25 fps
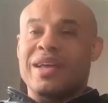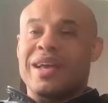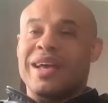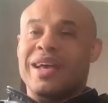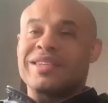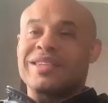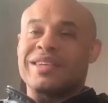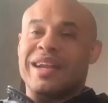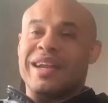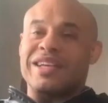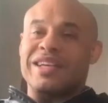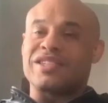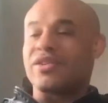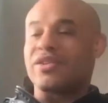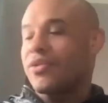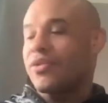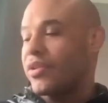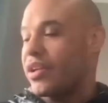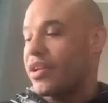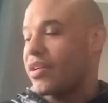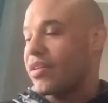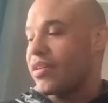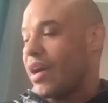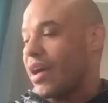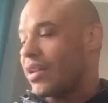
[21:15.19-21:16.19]

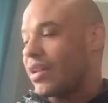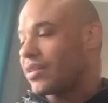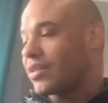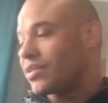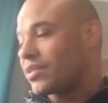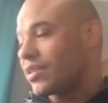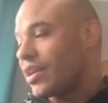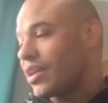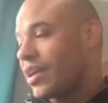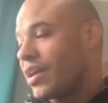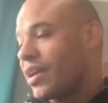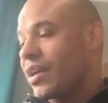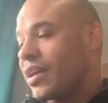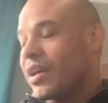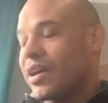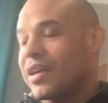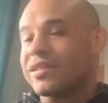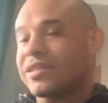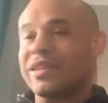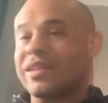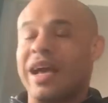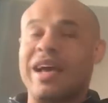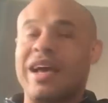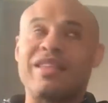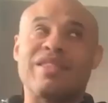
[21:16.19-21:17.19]
Ciryl Gane
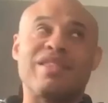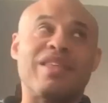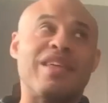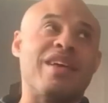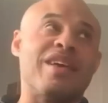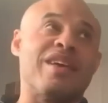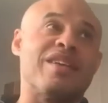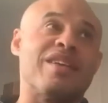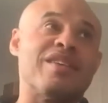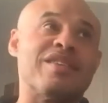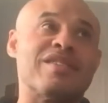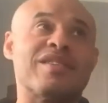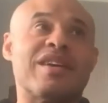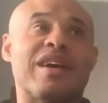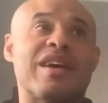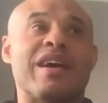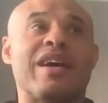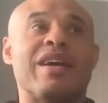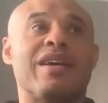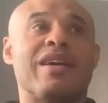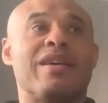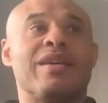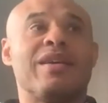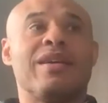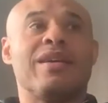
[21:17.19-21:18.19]
is, I think this
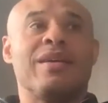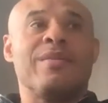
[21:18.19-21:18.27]
guy,